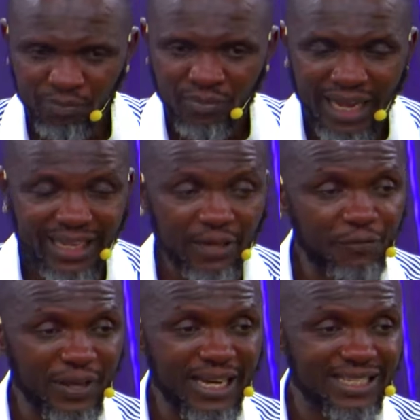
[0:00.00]
I can't
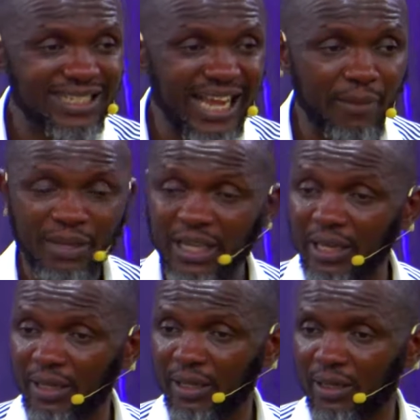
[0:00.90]
fail exam
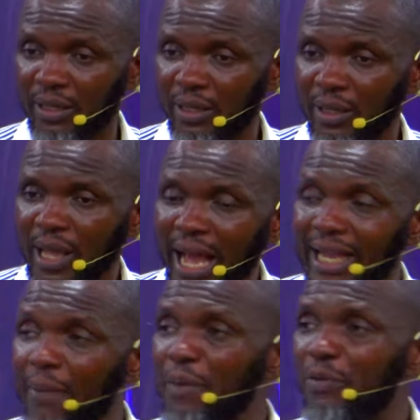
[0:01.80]
again. I
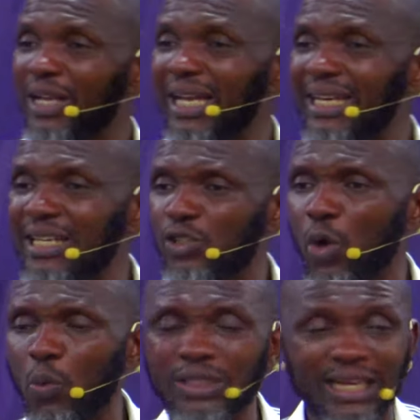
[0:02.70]
can't be regarded as
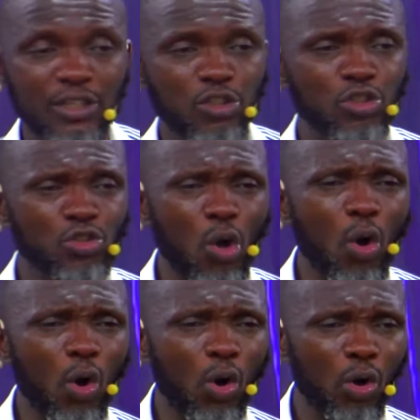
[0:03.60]
someone that is
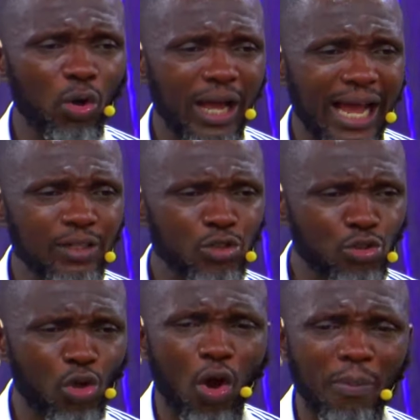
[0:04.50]
dull and
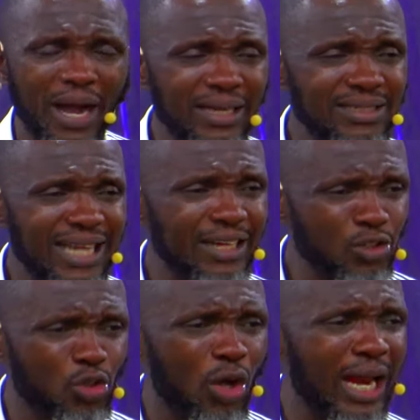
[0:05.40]
dormant
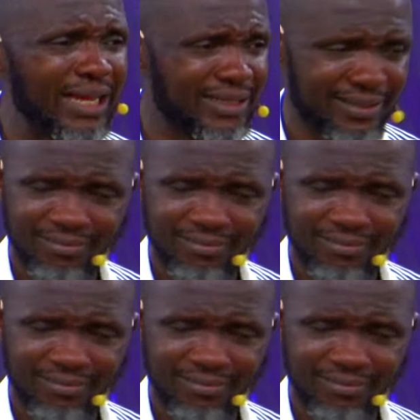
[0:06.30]
and dullard.